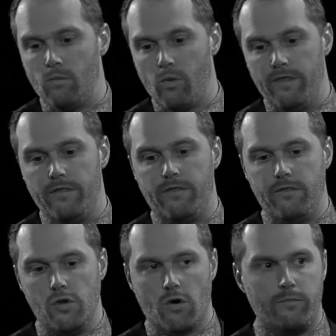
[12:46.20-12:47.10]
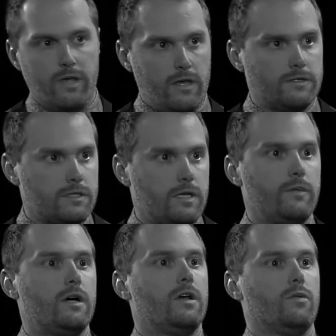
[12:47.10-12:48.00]
With European
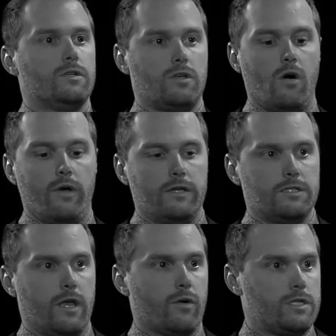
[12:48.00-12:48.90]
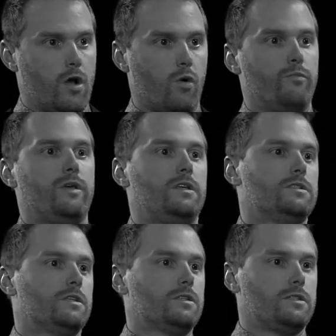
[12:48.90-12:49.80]
cinema, it was always, they were tone
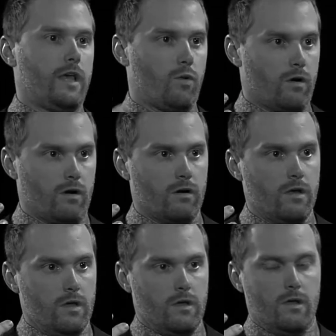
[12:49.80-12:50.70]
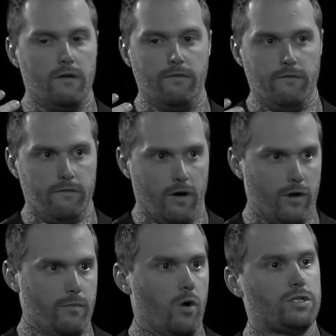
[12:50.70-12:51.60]
pieces, they were
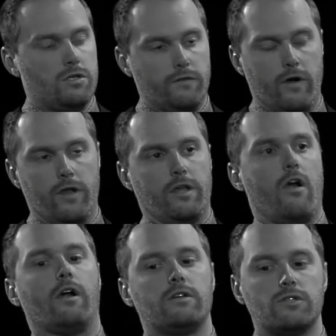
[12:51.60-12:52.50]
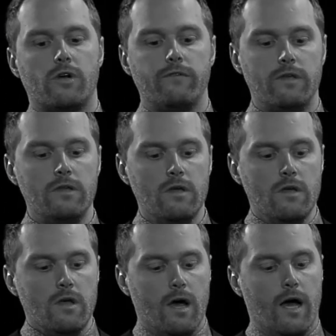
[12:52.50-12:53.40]
very emotional, very character driven.
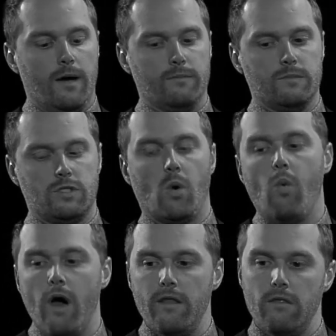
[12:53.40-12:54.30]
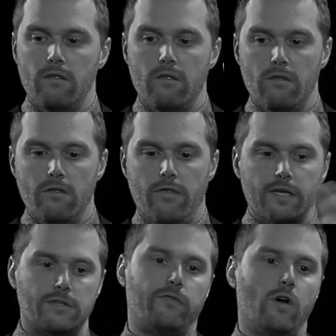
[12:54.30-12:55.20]
So what
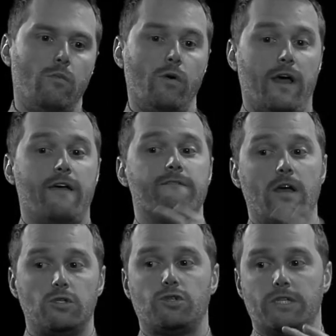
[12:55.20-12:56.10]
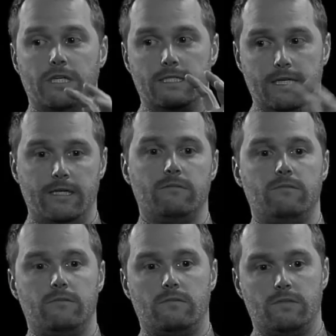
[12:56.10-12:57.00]
this film, when I eventually did
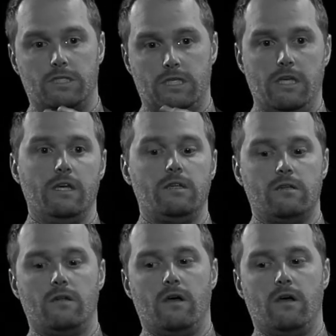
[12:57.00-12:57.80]
see it,